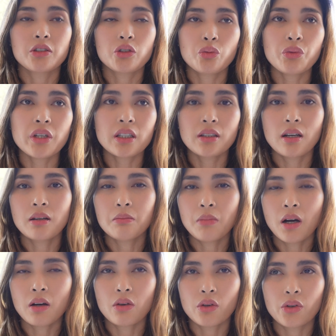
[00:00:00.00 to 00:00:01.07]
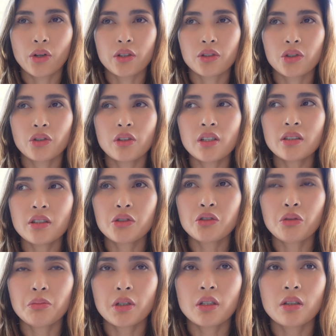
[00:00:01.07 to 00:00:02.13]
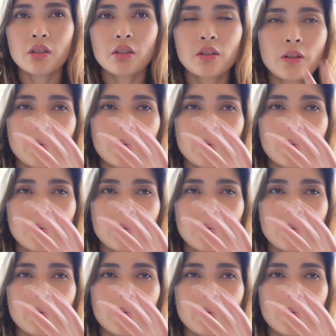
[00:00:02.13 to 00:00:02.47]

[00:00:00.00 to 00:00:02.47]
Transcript: sweet mock orange. So this is to me,